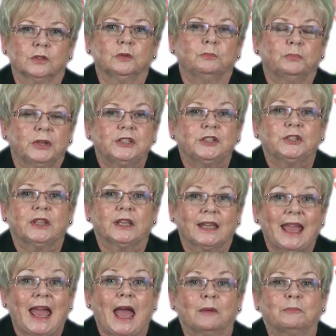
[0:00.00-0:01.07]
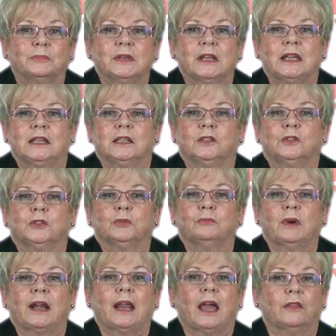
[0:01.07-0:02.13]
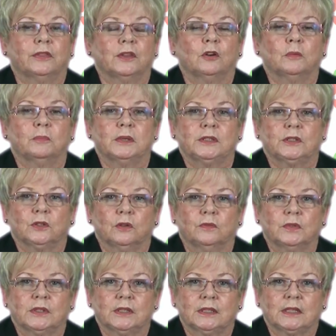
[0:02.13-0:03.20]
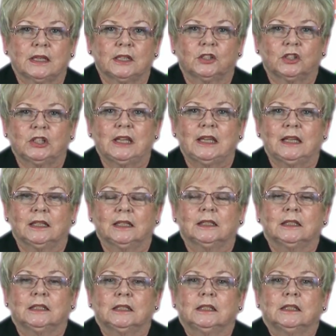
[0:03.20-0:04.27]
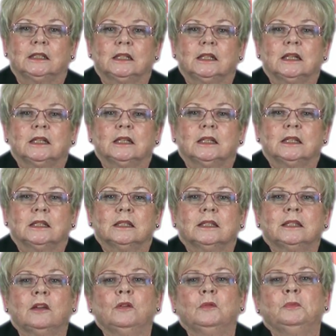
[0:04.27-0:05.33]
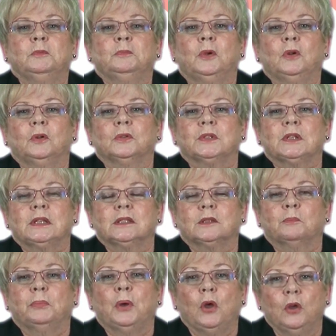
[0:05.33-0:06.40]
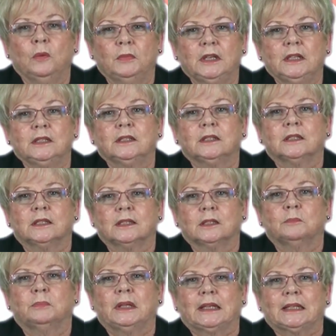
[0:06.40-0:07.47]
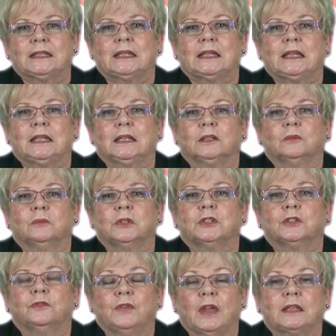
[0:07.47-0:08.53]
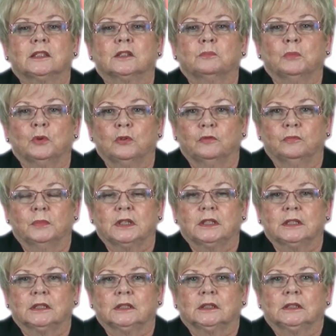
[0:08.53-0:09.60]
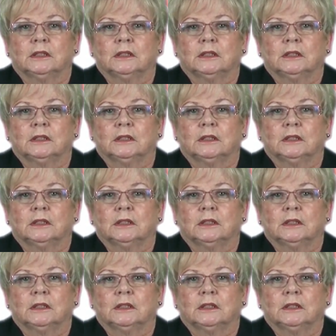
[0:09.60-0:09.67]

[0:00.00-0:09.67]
to bridge the gap needed to run our therapy services each year. Cerebral palsy is a permanent disability which affects movement.